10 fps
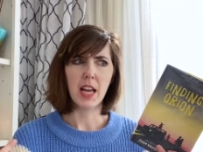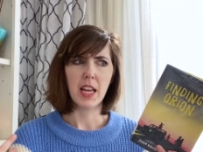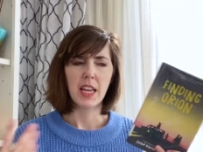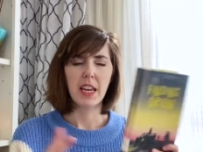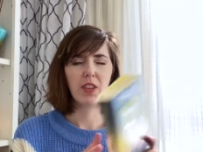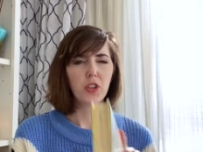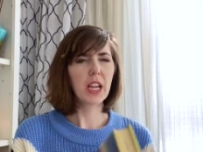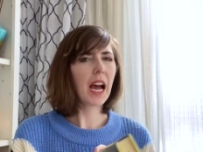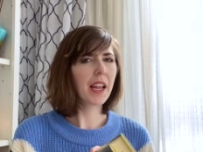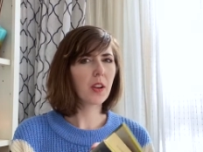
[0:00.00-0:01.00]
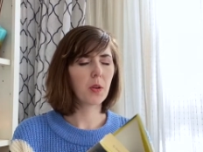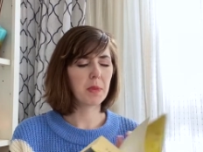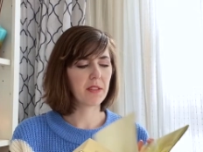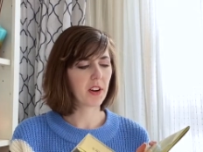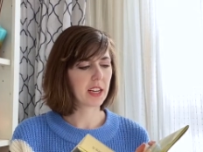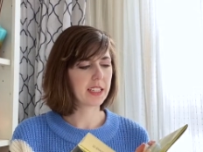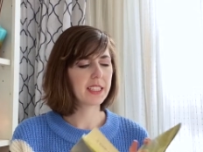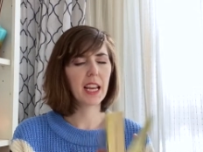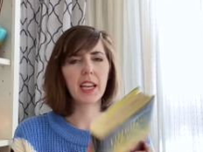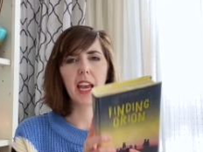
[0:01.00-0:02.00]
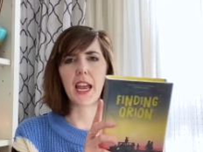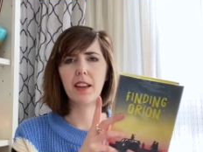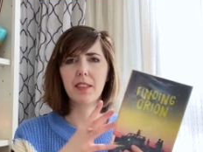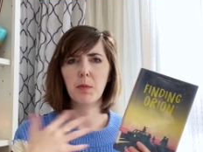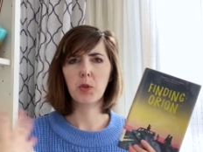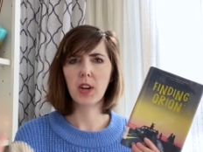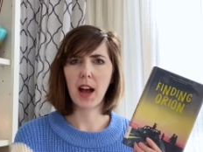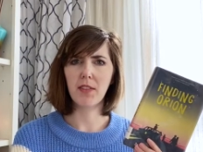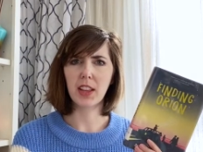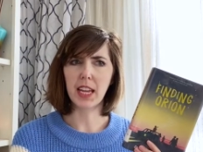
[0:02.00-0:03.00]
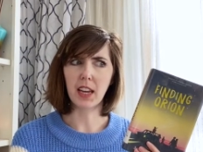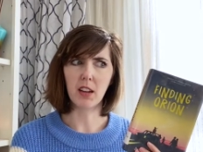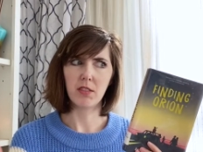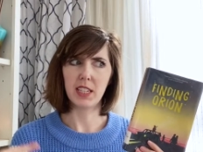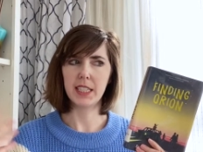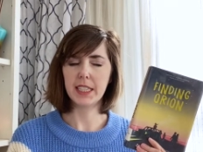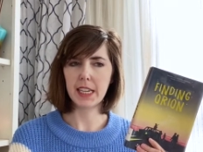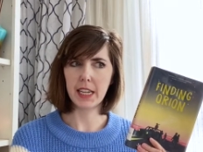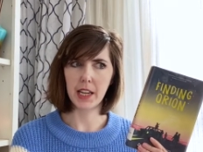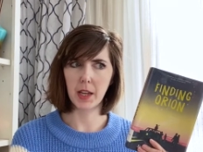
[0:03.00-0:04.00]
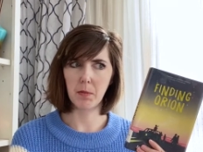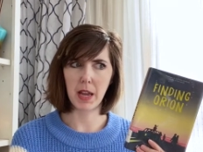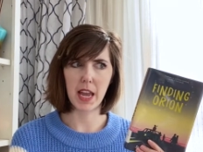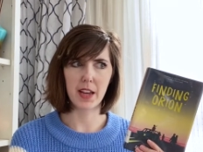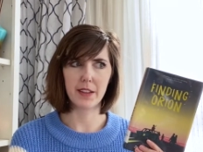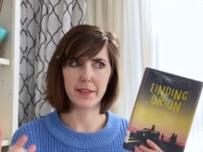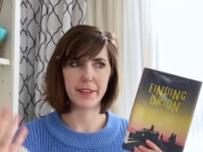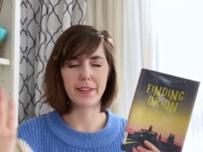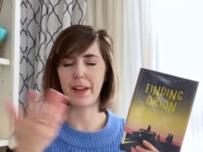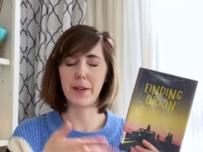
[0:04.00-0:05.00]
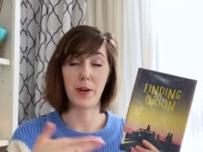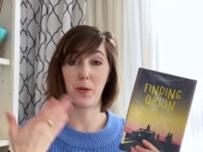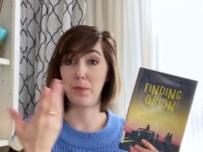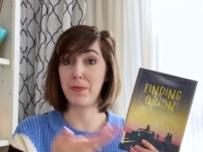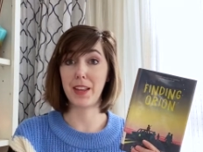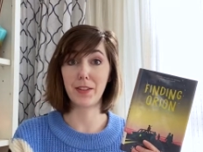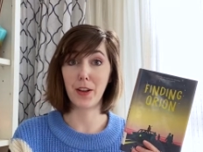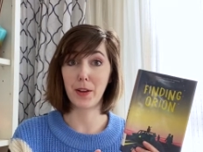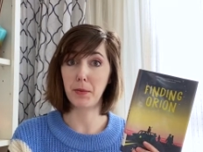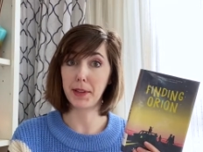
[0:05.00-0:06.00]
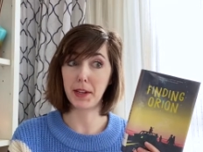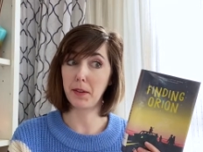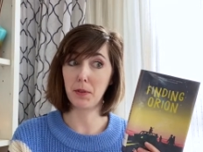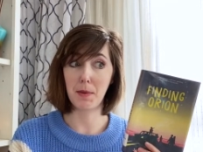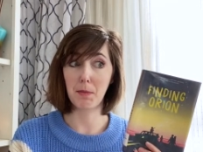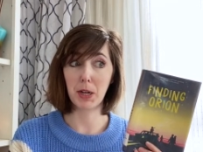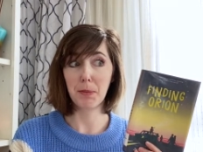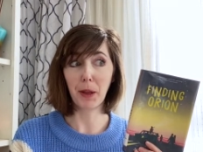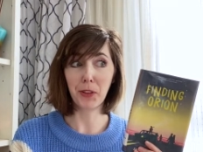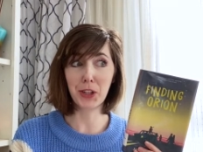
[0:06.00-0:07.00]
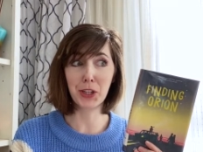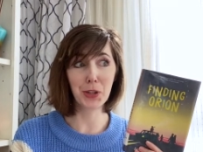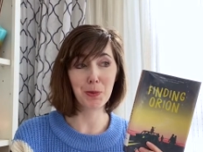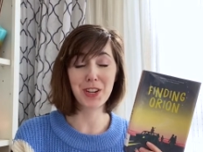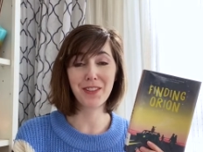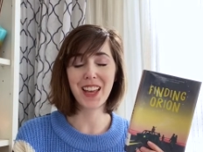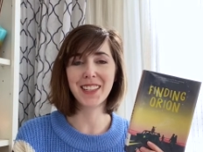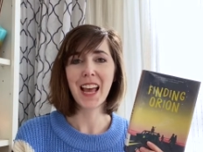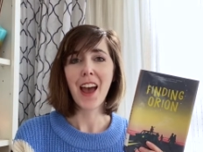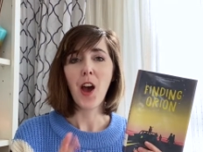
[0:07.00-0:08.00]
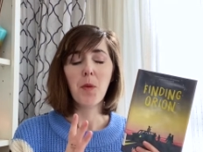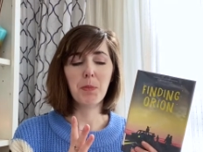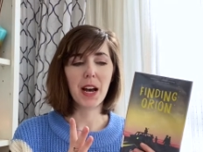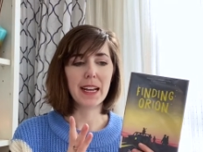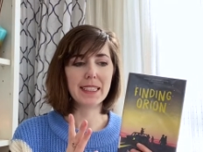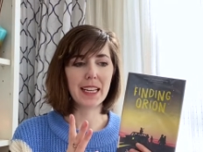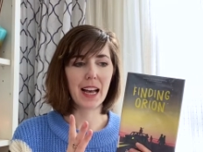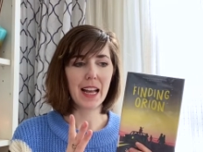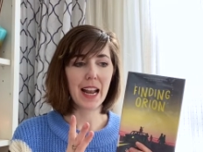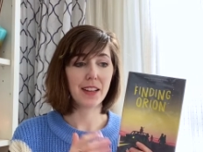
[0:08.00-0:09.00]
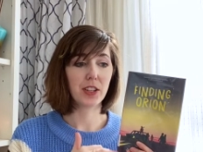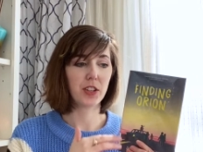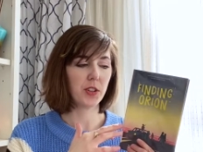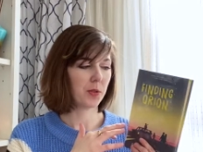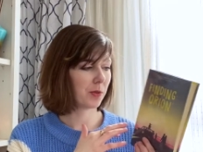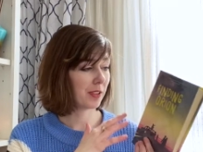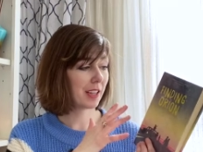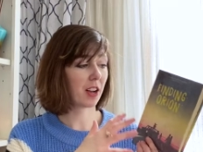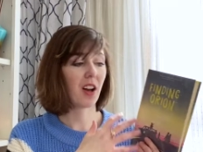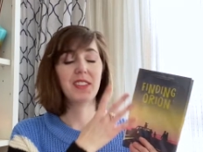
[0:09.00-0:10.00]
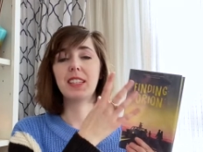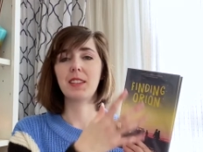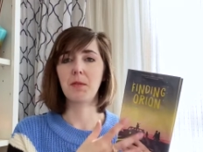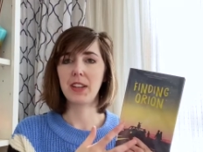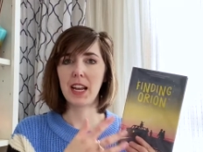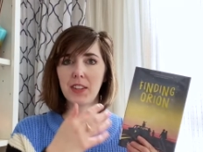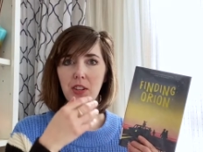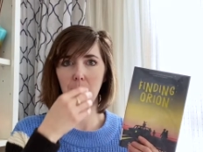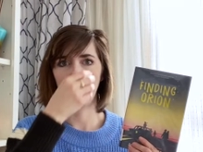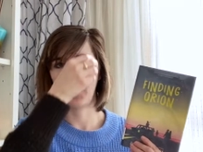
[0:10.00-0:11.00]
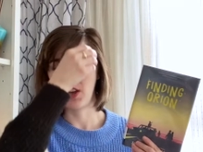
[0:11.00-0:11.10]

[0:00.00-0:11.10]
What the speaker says: either dying or being very sick and them traveling to see him. And I don't know, that's all I really remember about the description of this. But it has to do, like, obviously some of it has to do with